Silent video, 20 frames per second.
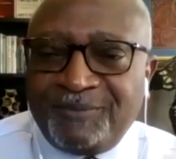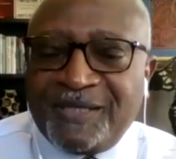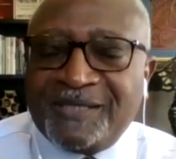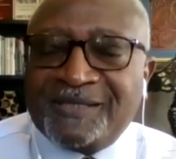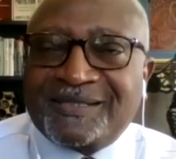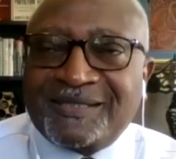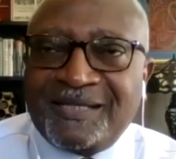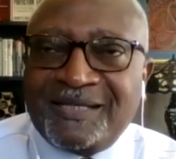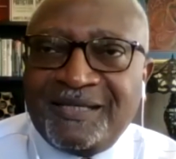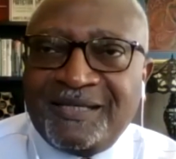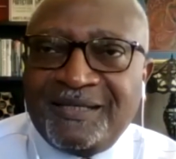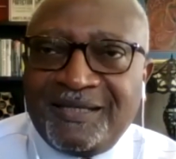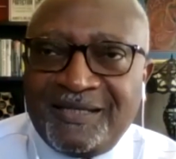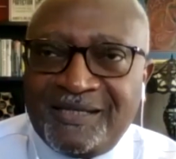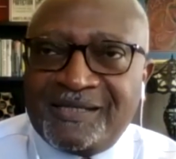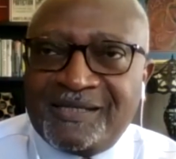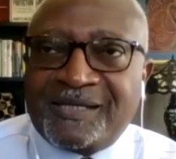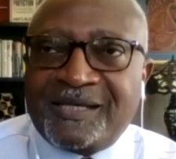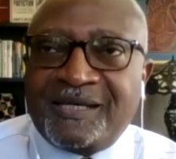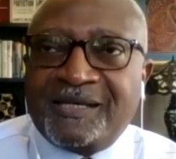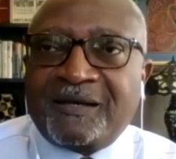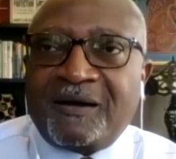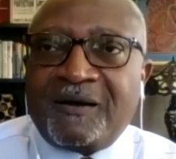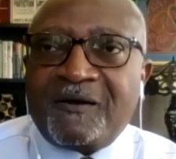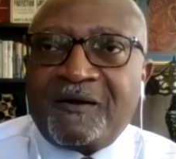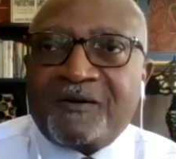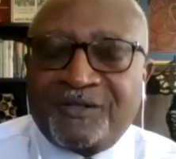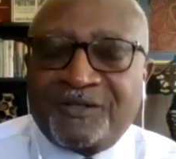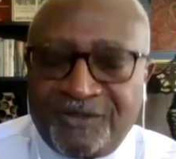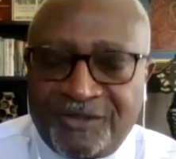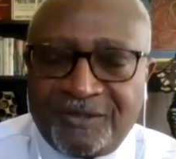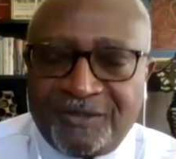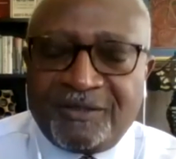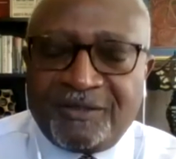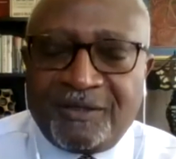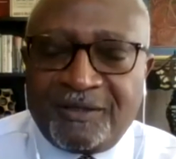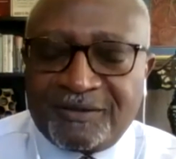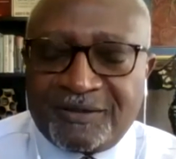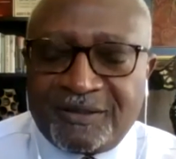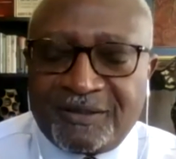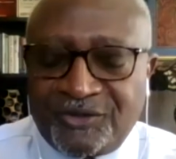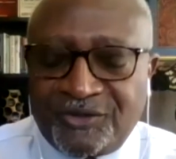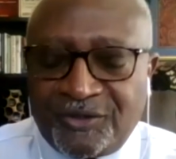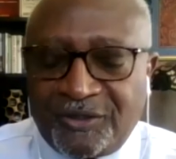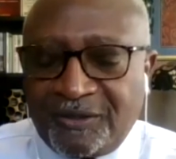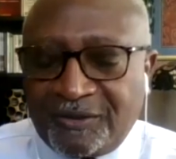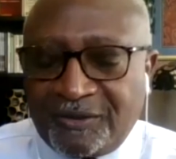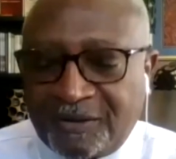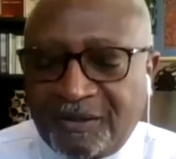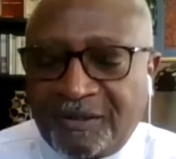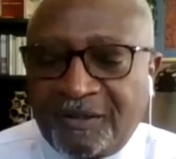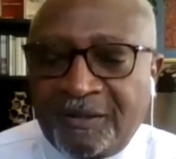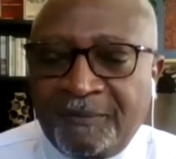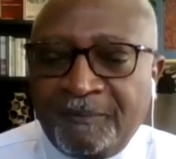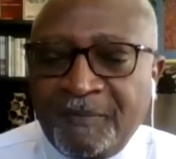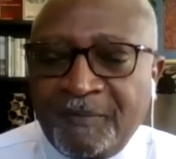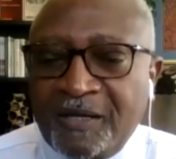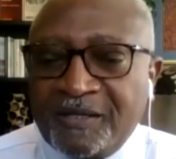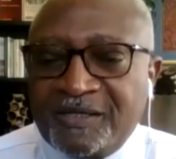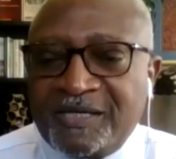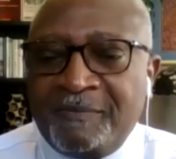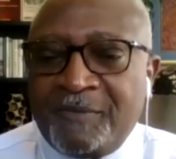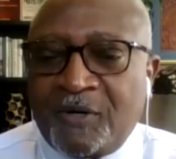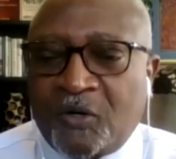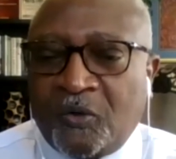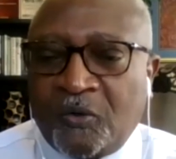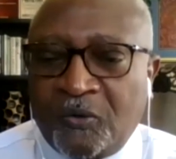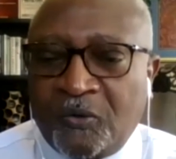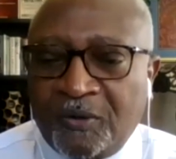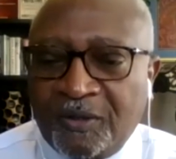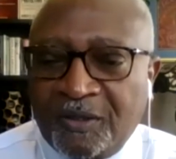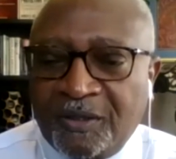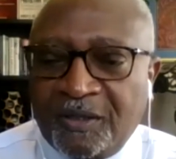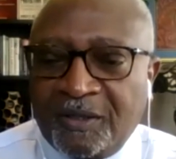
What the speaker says: Benzene is a carcinogenic chemical.